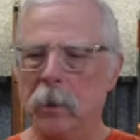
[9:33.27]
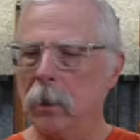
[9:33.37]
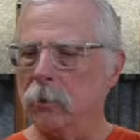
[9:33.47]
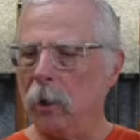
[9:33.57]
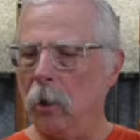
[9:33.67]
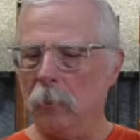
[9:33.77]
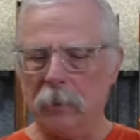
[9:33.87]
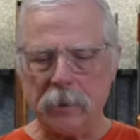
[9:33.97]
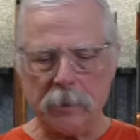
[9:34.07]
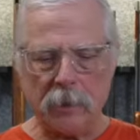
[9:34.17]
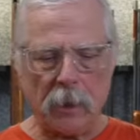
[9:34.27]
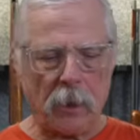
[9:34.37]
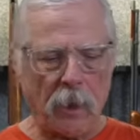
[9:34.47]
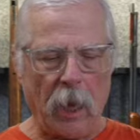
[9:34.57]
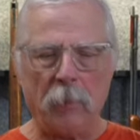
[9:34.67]
So I hope this
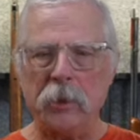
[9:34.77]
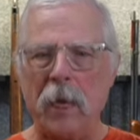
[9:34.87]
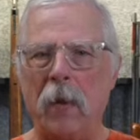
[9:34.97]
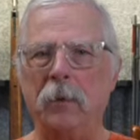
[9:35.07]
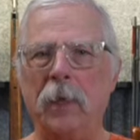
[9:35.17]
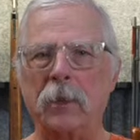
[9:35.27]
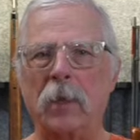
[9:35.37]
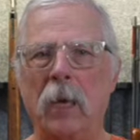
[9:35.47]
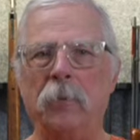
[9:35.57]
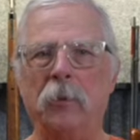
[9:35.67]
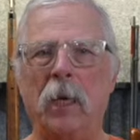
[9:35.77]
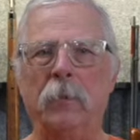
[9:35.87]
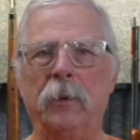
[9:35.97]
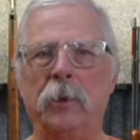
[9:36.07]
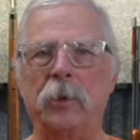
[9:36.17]
helps you out. Next time you
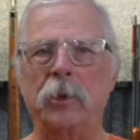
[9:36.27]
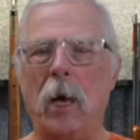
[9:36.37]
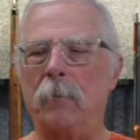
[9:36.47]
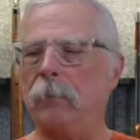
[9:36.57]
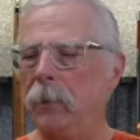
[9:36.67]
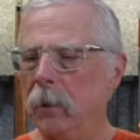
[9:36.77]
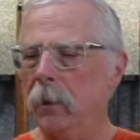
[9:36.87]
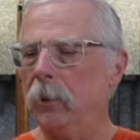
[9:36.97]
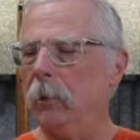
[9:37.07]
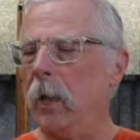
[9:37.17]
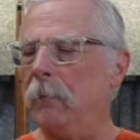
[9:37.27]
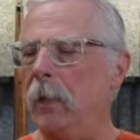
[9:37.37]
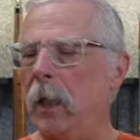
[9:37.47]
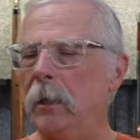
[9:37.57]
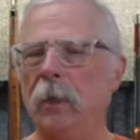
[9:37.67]
come into the shop, you'll have
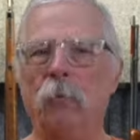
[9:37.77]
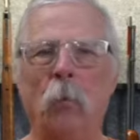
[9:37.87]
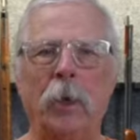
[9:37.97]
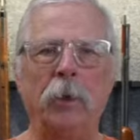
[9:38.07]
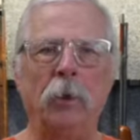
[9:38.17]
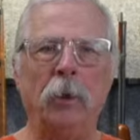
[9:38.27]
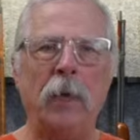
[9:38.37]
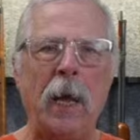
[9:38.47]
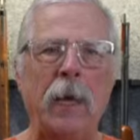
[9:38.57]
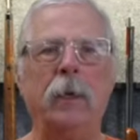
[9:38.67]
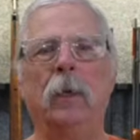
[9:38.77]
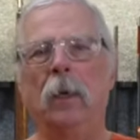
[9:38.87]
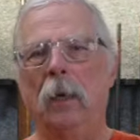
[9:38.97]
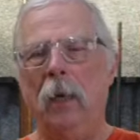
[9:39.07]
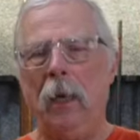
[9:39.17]
an idea of what you're looking at
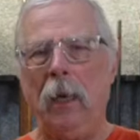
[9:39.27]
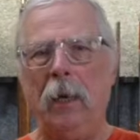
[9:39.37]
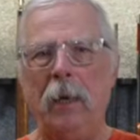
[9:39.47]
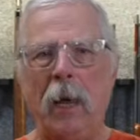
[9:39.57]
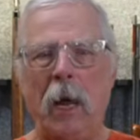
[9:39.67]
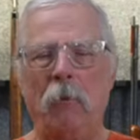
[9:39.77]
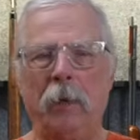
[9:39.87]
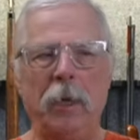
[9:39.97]
and how it can